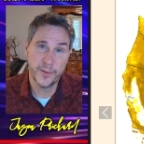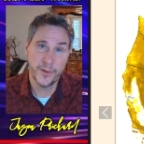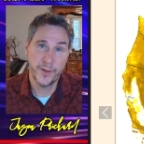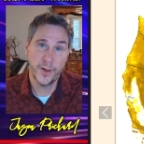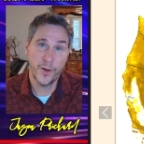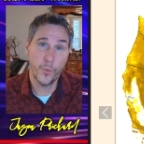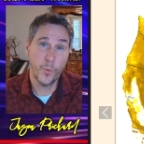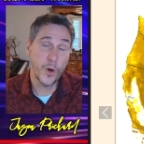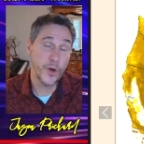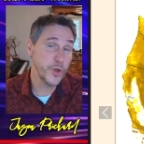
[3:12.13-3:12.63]

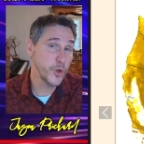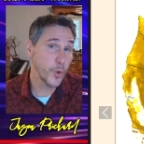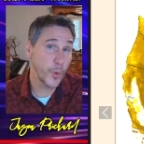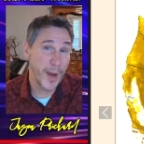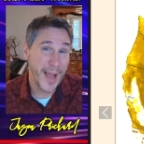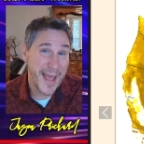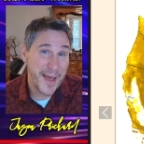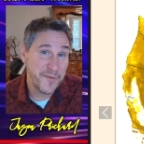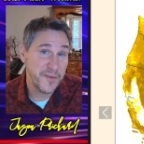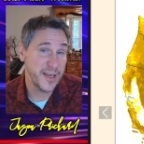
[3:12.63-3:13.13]
what your
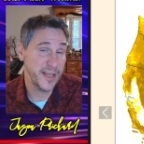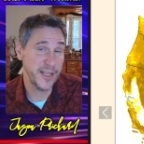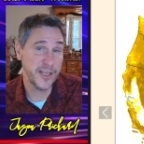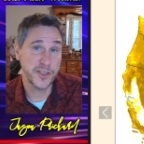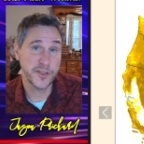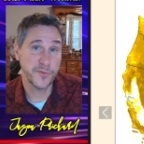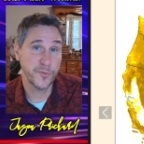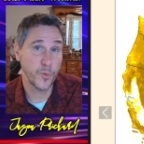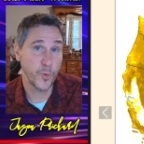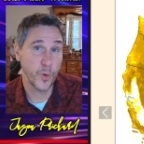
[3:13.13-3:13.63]
evidence
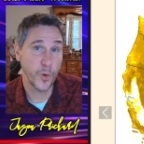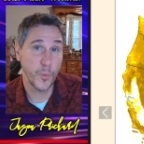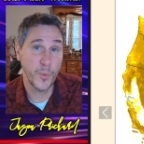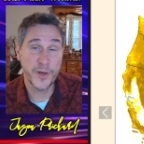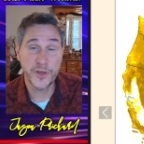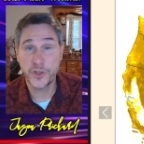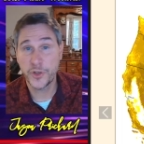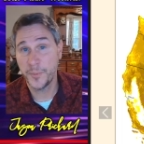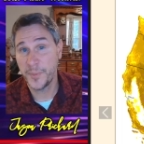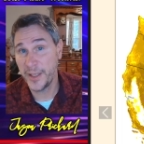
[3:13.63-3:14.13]
for
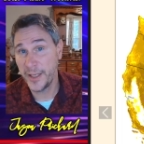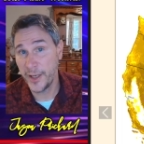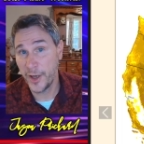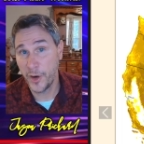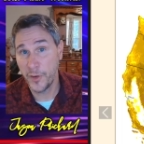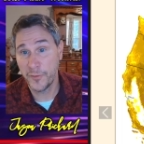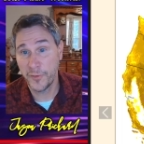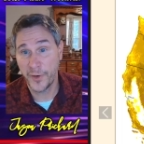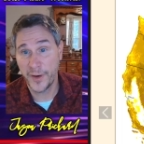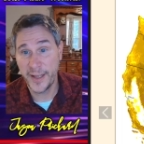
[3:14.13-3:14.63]
winter being
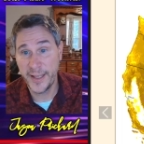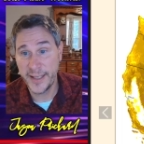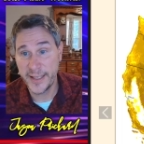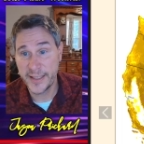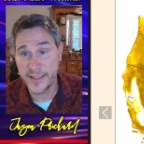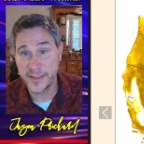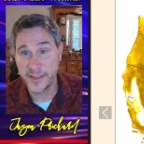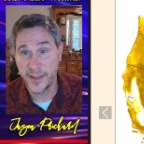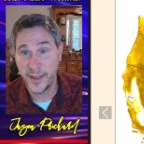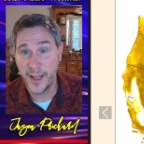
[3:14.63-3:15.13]
over
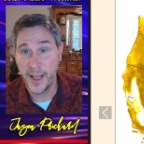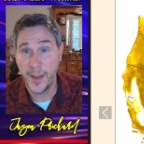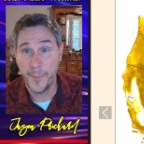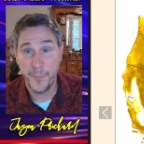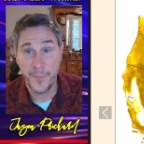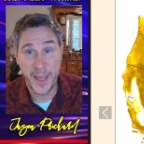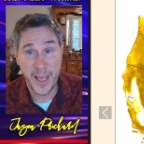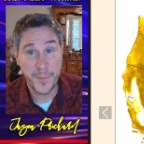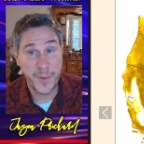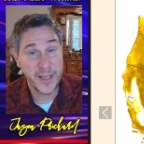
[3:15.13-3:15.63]
is.
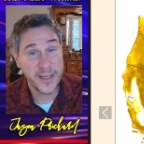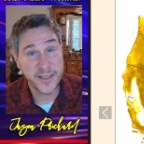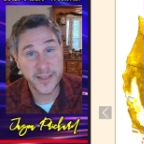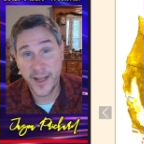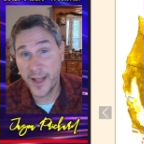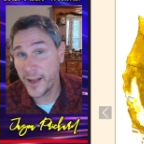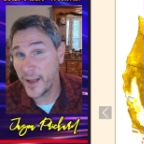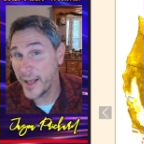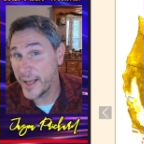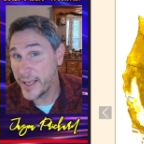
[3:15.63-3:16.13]
Maybe it's
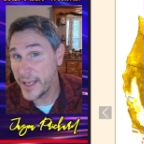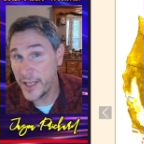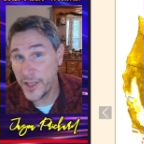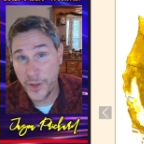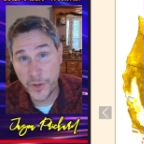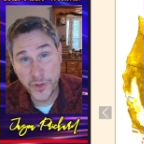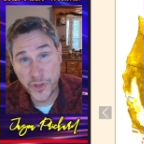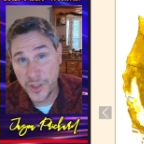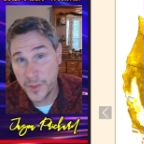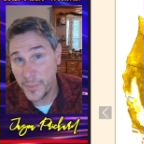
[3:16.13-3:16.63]
not like it
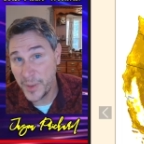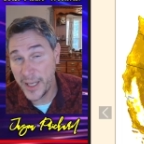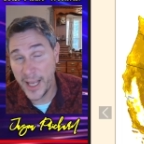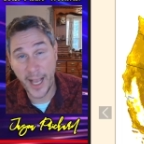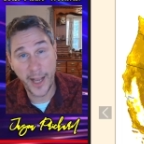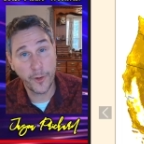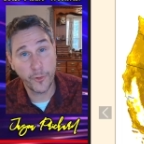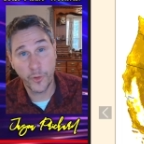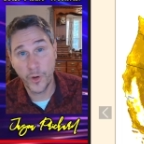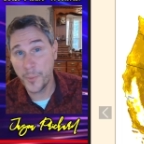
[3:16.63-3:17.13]
used to be. I
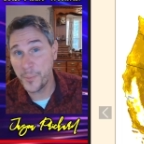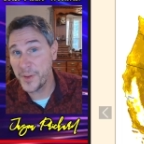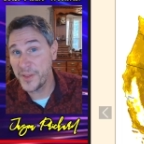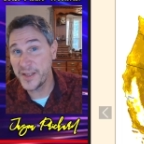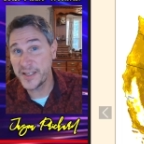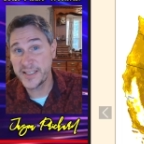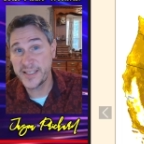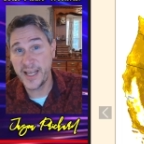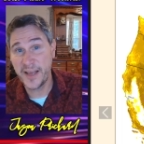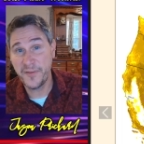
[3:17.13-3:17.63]
grew up in the
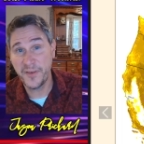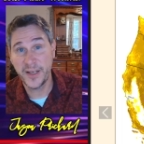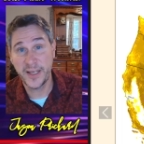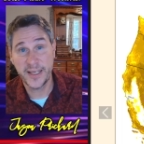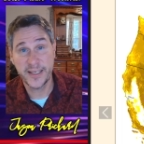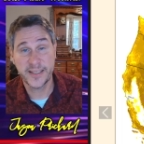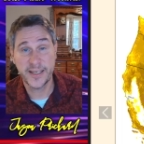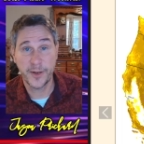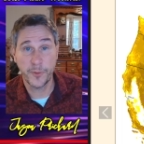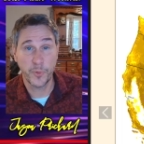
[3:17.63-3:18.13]

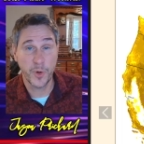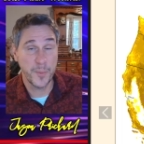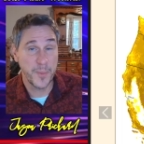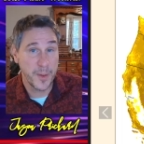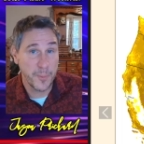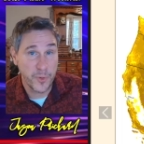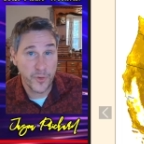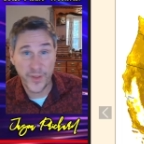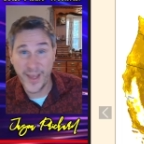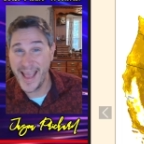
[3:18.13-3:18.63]
70s and
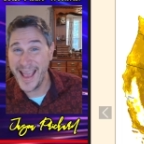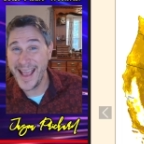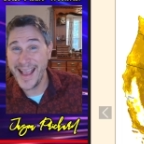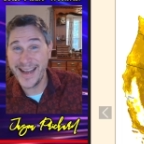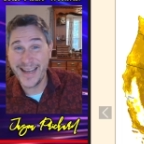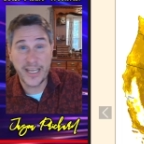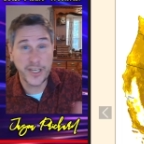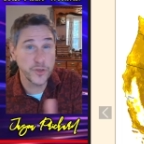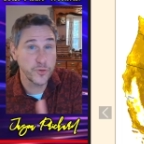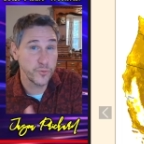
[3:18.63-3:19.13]
remember the
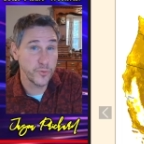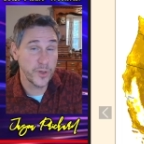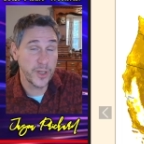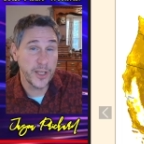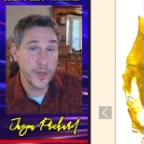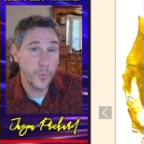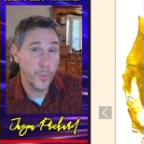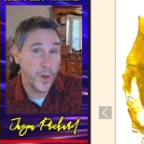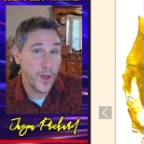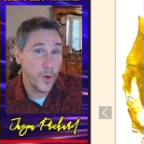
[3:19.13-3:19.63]
80s really
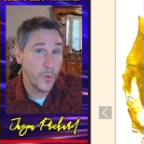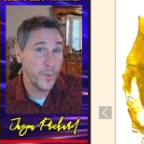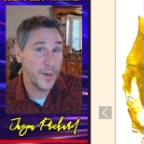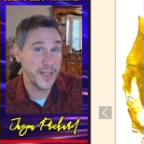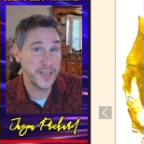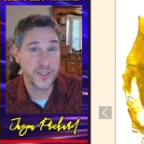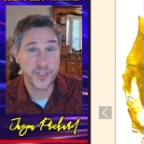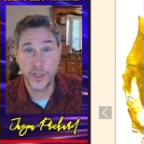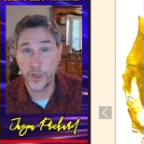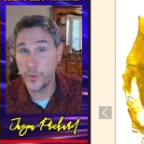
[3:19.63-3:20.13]
well when it
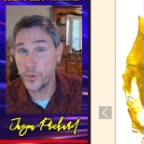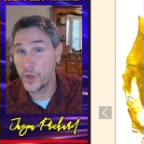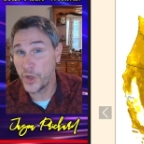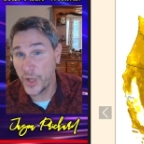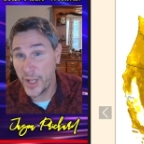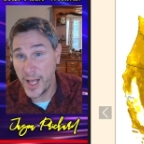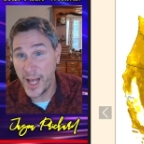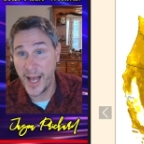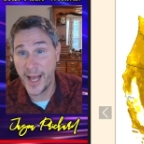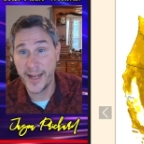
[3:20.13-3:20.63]
snowed a
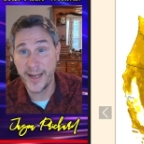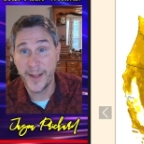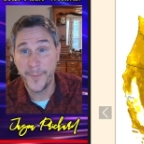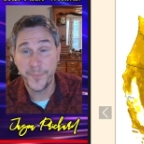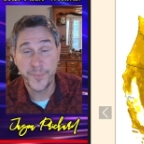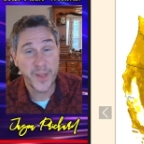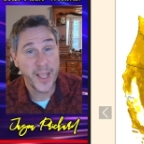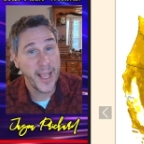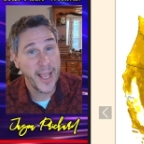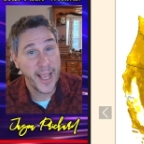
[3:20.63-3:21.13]
lot.
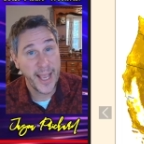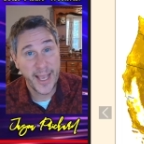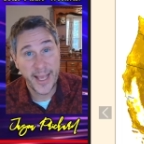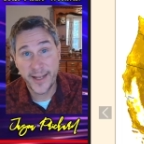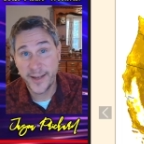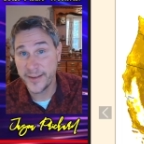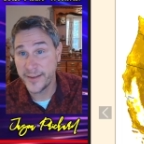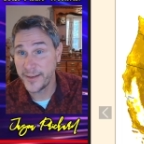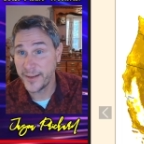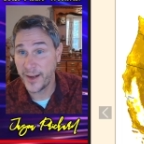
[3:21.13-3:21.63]

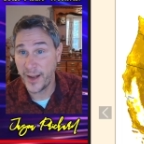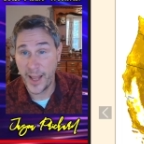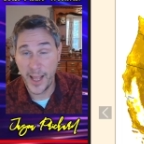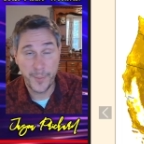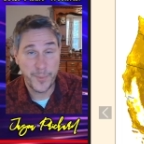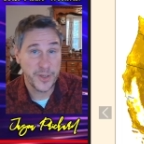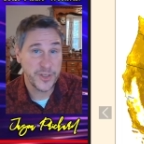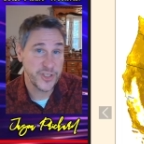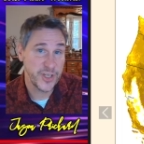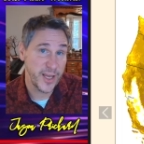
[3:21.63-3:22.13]
And
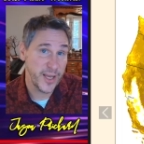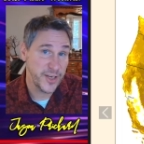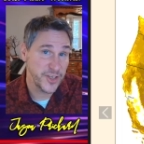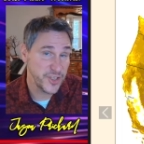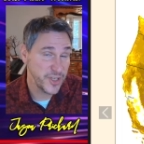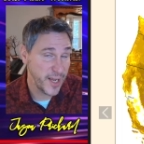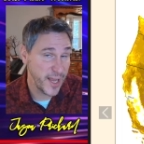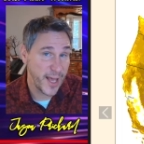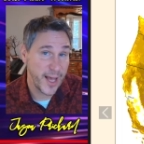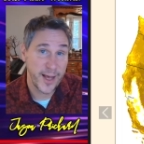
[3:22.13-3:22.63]
climate change,
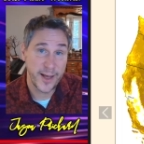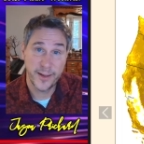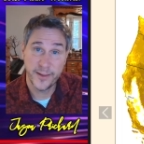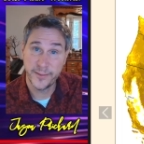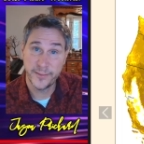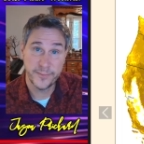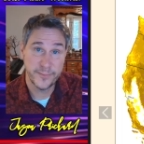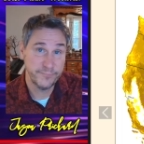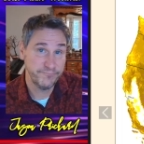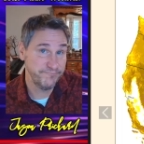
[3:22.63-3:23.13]
yeah,
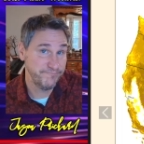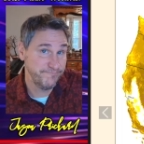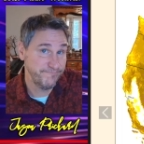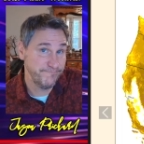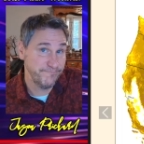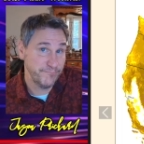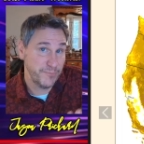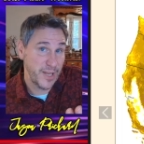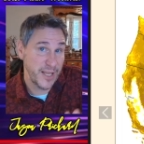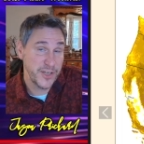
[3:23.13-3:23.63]

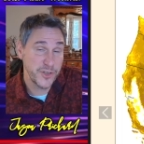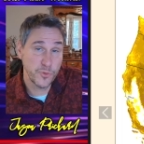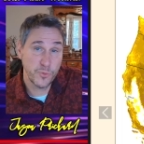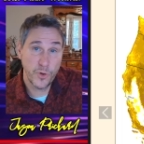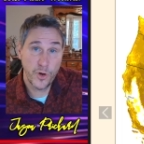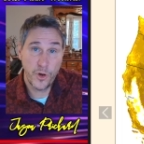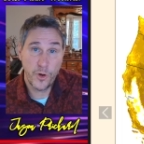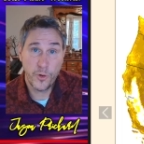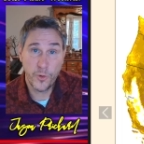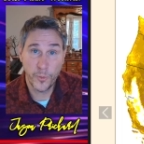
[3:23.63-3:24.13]
plays a
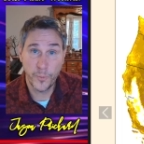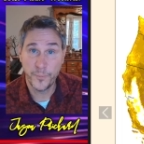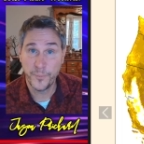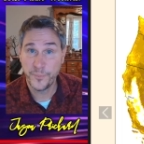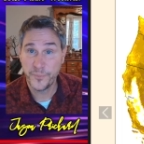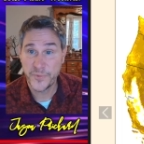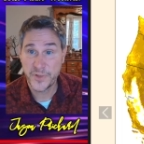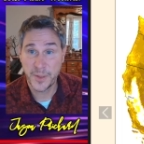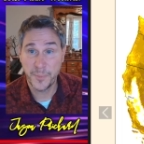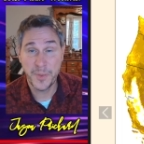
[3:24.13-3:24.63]
role.
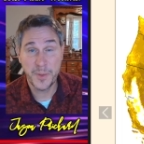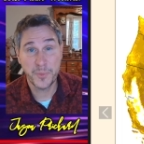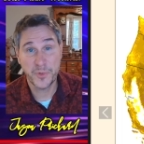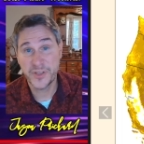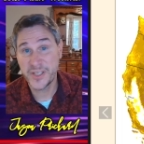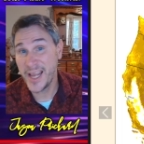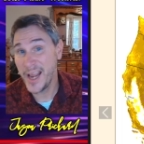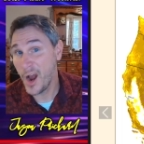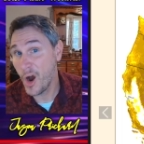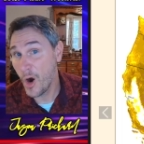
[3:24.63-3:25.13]
Some people
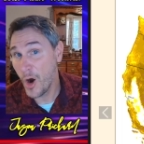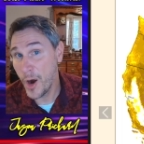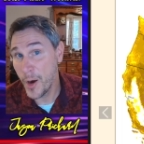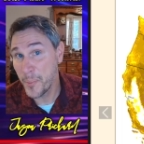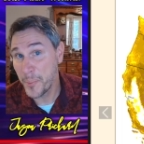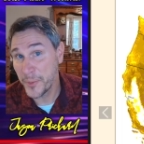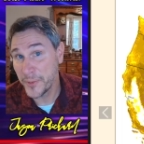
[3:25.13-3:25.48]
say HAARP,